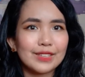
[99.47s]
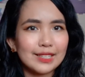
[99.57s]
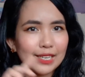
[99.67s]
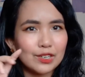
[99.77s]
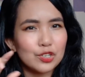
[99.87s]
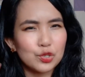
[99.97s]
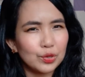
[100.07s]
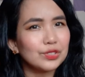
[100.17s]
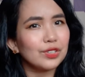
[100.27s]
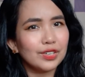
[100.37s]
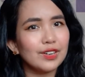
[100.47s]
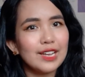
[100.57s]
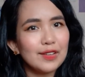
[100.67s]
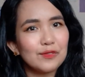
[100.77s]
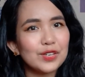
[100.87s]
like shorter
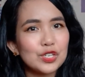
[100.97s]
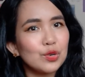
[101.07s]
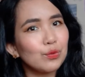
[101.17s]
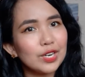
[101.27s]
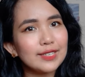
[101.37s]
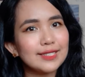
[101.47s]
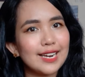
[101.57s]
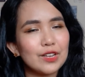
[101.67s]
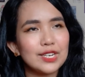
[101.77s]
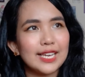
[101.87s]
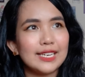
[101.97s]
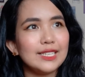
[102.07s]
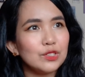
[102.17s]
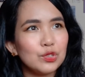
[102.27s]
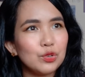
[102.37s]
fiction works that I could get
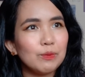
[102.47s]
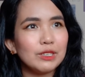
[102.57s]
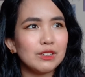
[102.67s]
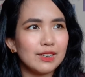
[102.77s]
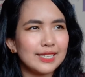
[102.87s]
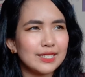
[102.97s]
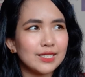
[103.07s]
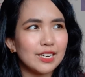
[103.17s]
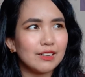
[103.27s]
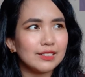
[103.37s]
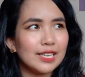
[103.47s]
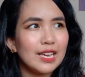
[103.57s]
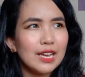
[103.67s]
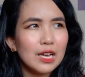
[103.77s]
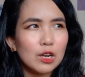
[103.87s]
into but not necessarily
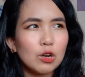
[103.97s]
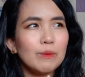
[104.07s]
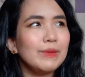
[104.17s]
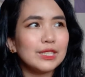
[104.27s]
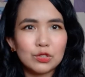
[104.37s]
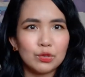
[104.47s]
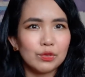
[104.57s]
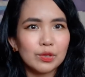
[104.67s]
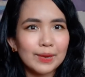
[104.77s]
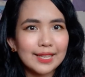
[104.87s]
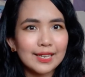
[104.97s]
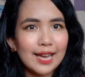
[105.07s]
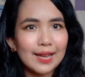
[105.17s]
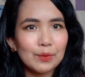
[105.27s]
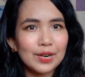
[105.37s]
commit to the way that
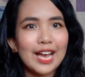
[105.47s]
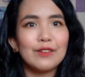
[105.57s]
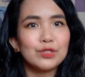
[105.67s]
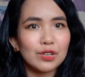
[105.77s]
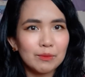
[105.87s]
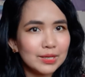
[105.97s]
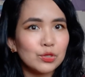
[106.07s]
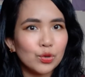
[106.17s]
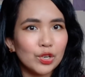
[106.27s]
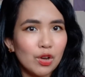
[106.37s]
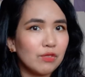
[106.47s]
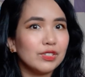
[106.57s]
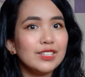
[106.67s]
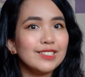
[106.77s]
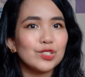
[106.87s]
I would have to commit to a
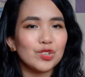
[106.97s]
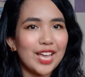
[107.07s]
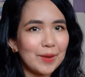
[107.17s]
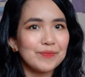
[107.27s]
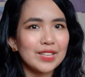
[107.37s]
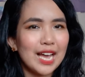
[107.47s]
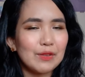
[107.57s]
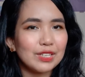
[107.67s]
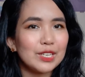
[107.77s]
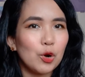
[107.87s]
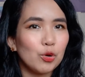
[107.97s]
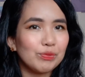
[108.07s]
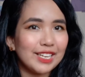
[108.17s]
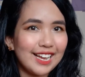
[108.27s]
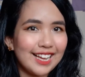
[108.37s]
novel. So yeah, I really hope
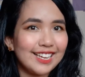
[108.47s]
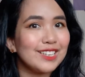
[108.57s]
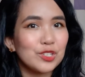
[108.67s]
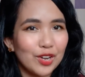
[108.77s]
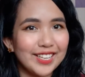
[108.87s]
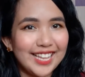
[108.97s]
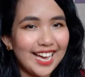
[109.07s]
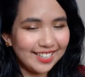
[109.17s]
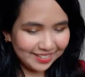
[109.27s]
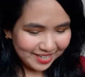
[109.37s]
that I enjoy that.